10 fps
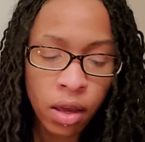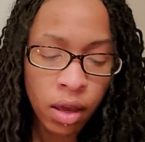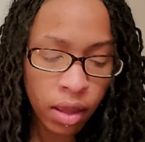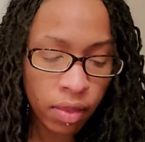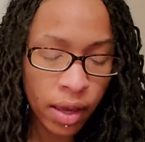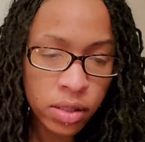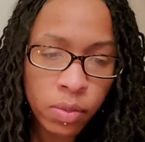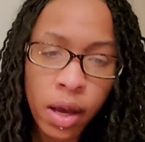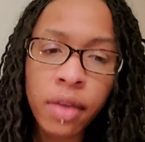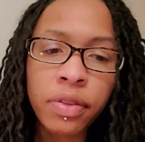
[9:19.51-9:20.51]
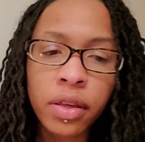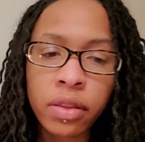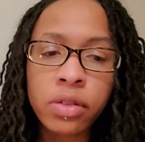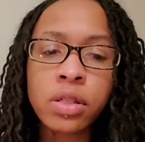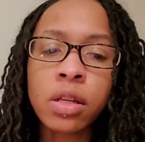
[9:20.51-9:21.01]
And that's why I think
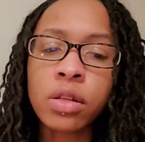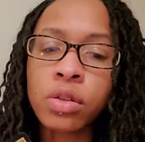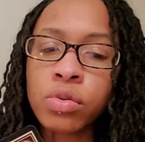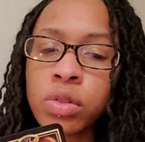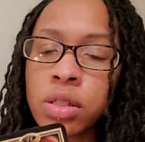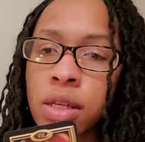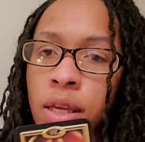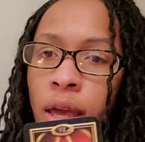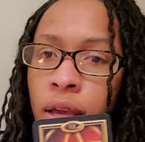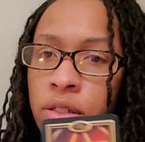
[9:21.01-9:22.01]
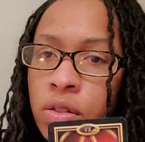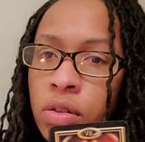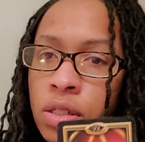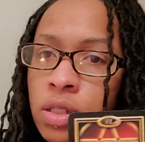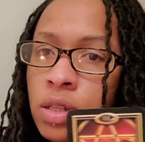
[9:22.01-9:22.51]
they're telling you to take action on
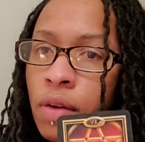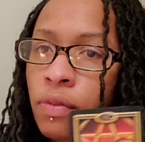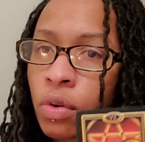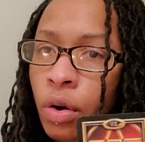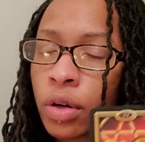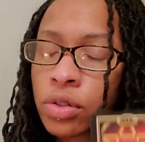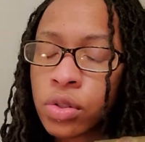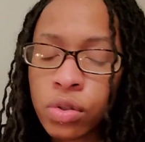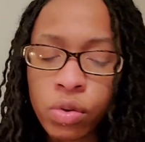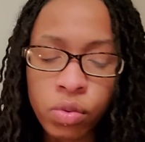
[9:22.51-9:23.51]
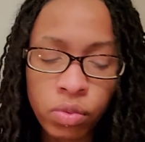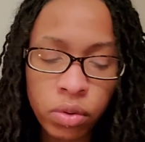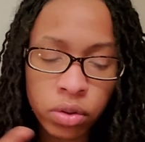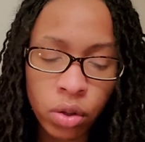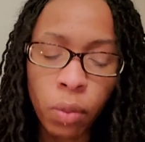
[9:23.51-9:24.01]
this Devil card too.
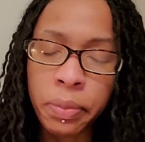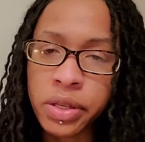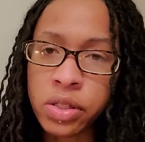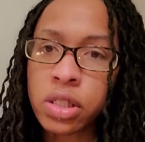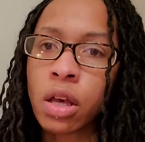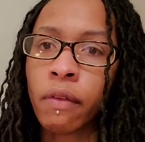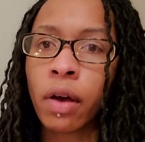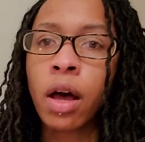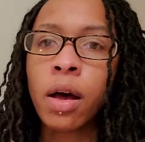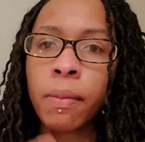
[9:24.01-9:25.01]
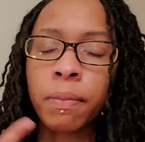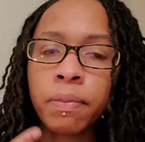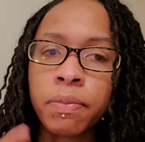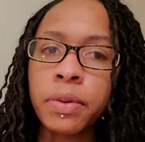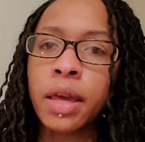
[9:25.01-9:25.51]
Don't beat yourself up.
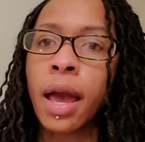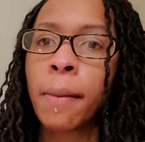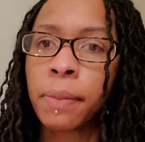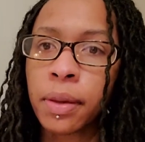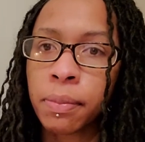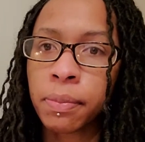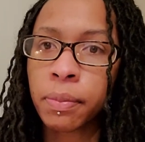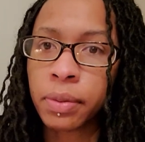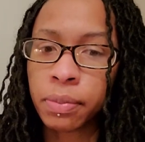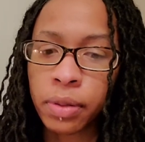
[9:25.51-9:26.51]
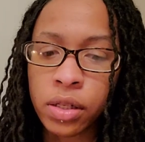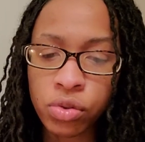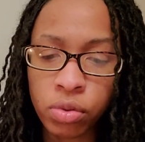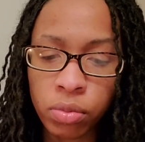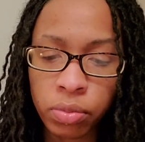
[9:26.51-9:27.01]
Be happy. Be
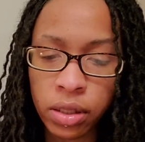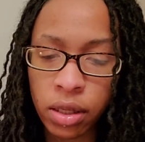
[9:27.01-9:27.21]
pleasurable.